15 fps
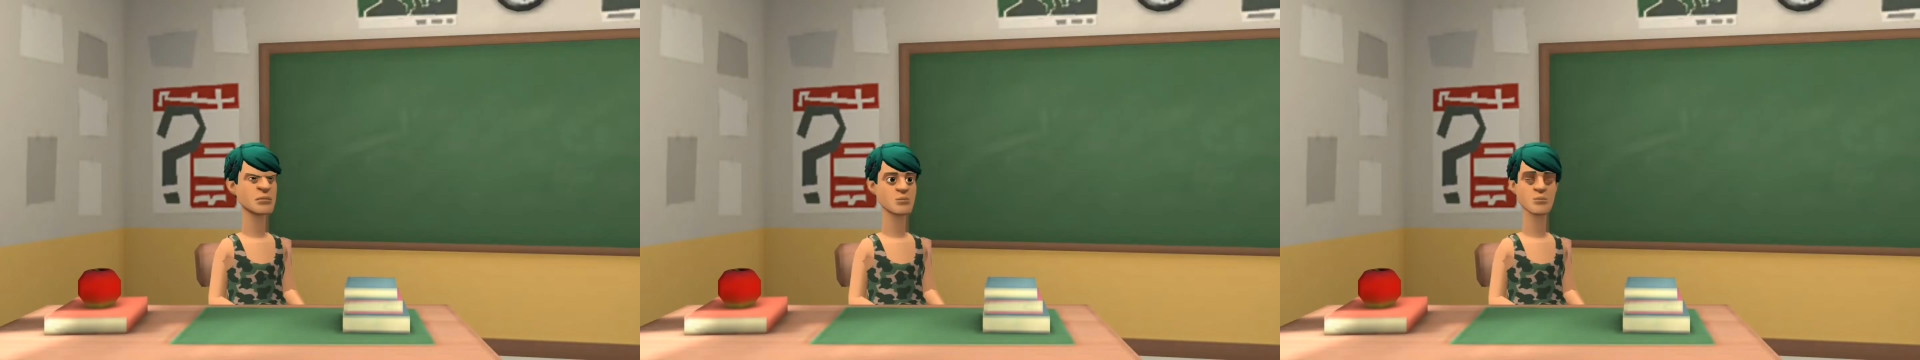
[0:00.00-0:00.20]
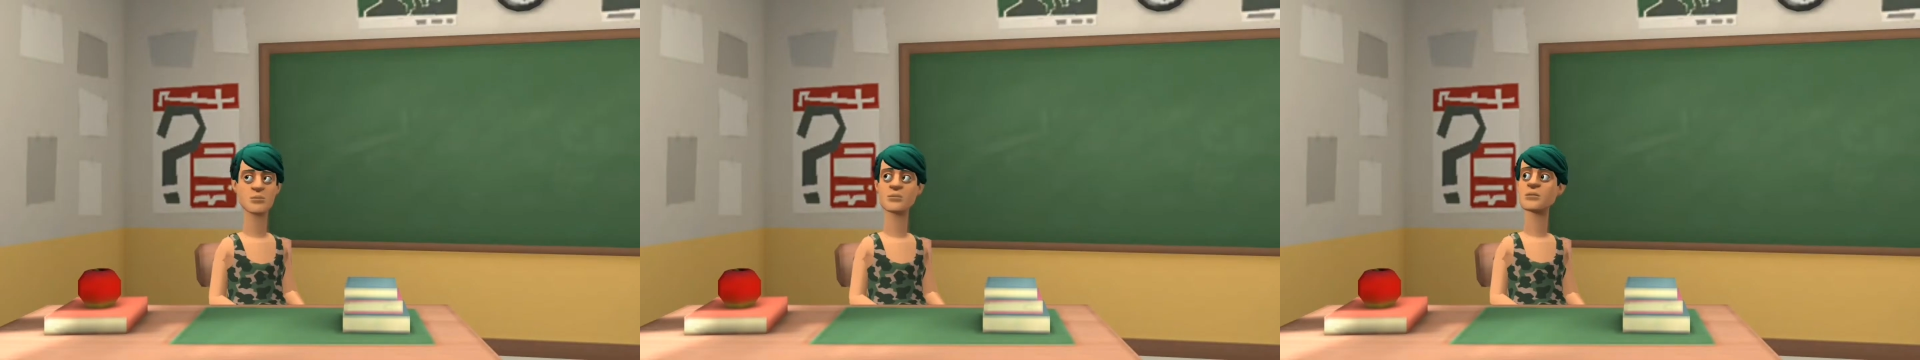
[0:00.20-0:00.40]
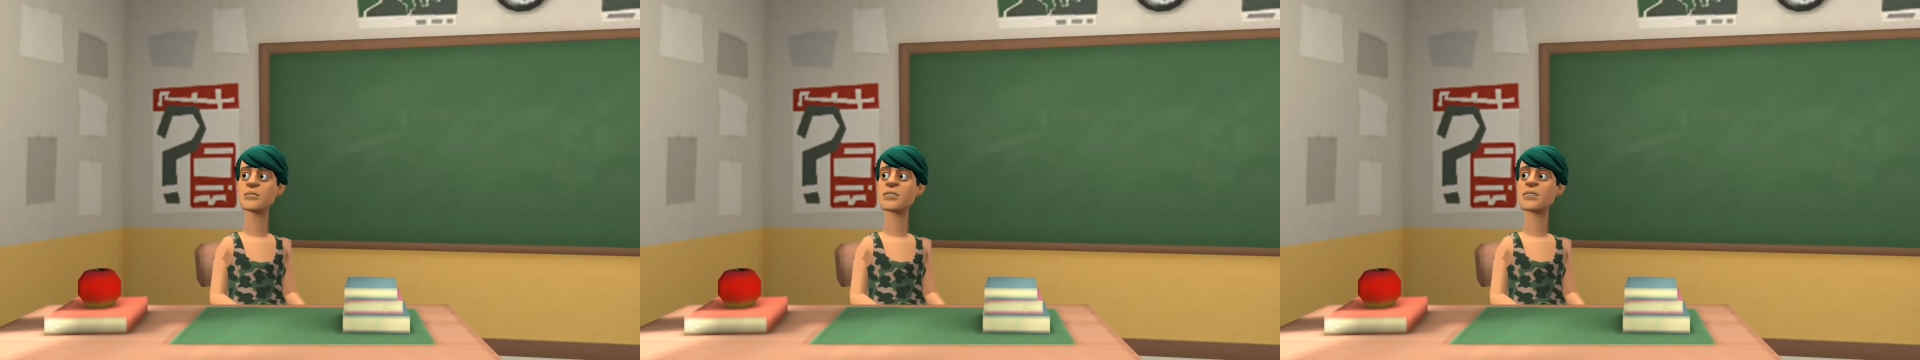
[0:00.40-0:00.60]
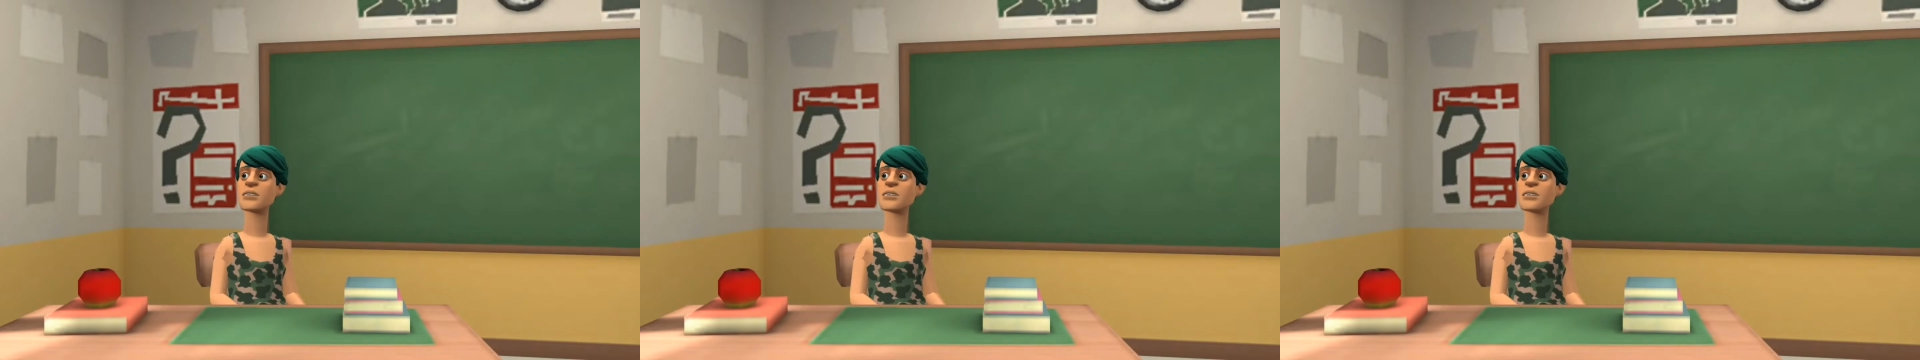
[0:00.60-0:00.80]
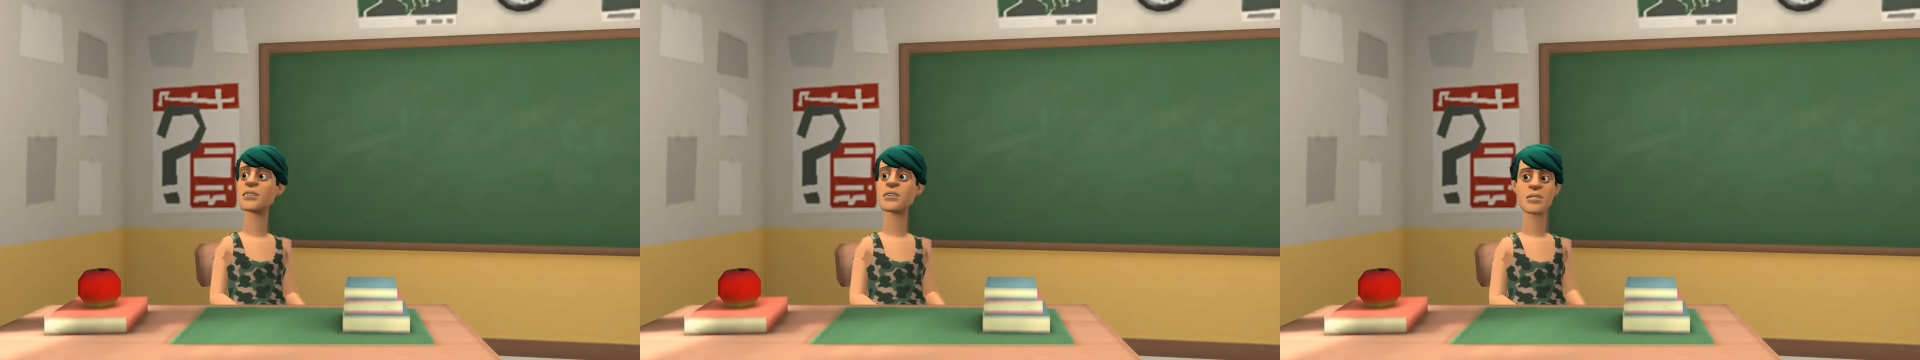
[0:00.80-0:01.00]

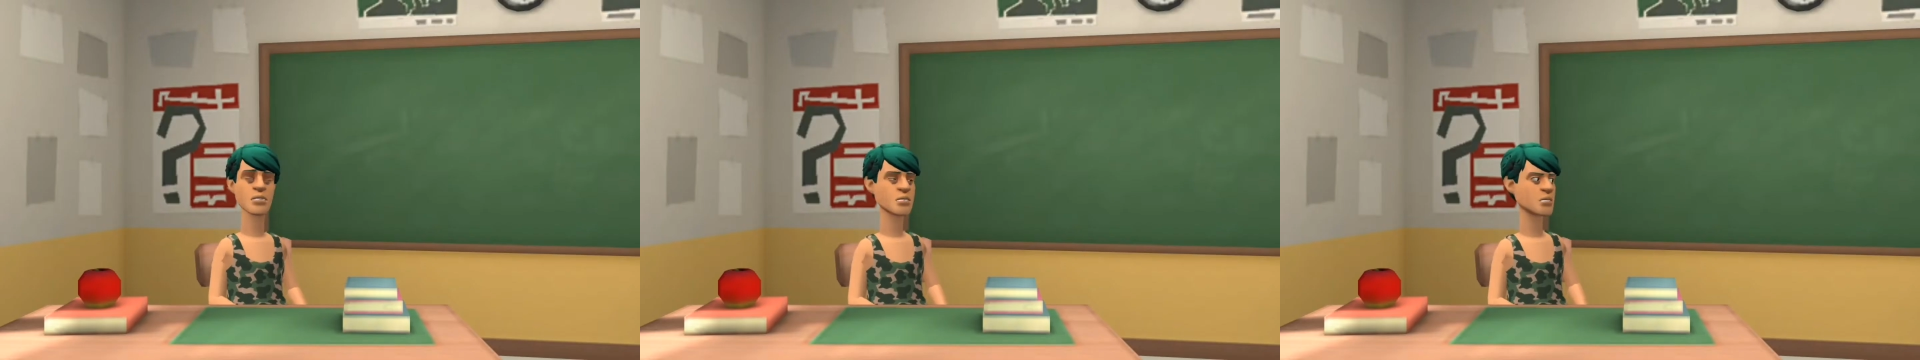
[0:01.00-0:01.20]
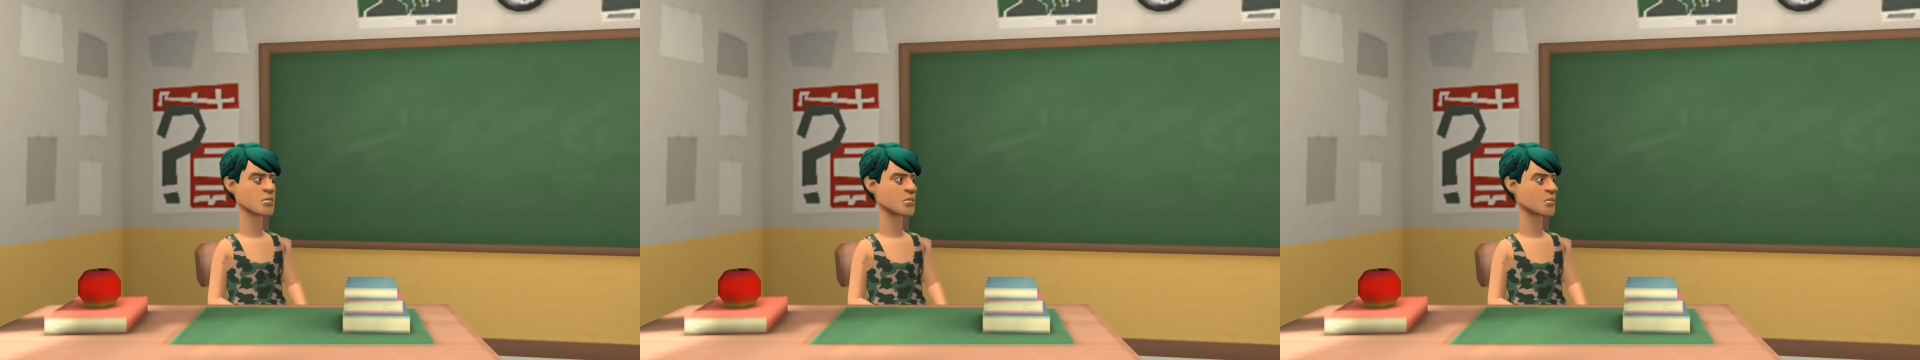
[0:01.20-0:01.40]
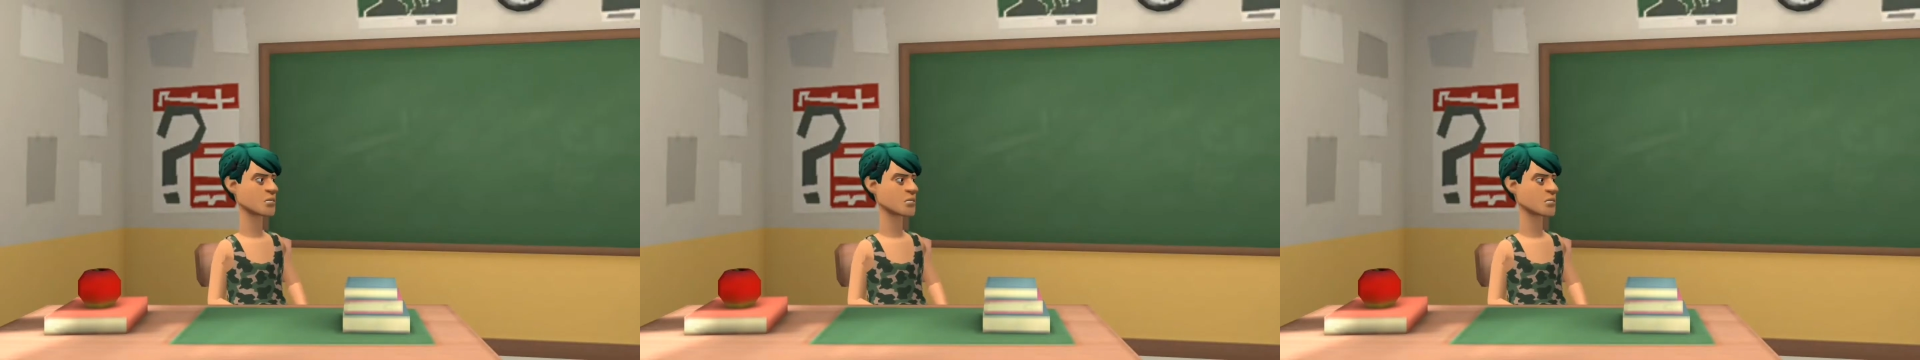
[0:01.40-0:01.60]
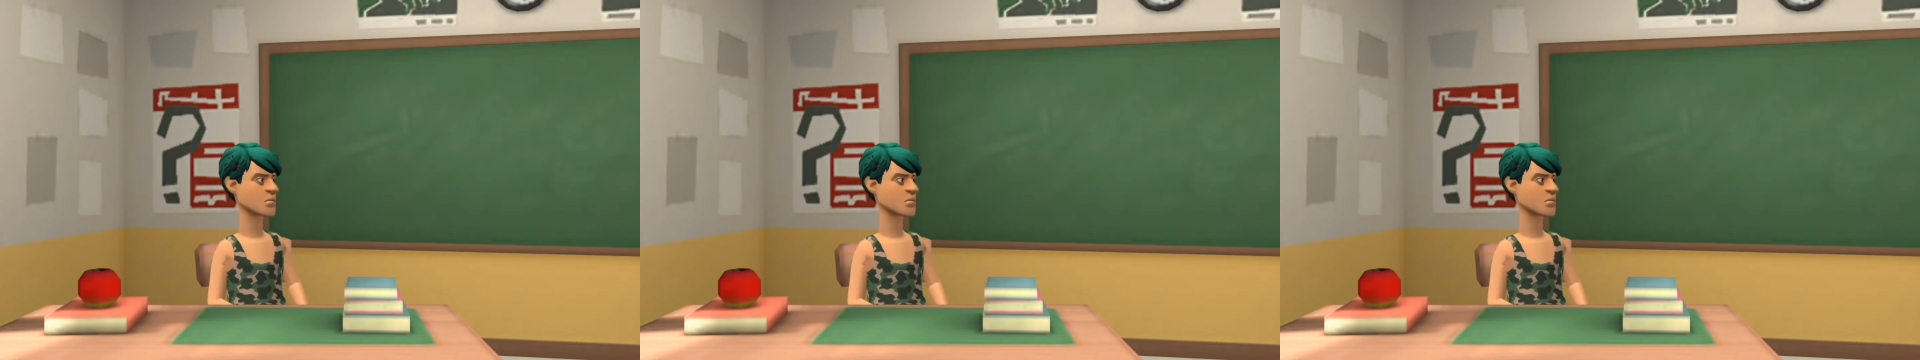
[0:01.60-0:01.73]
(silence)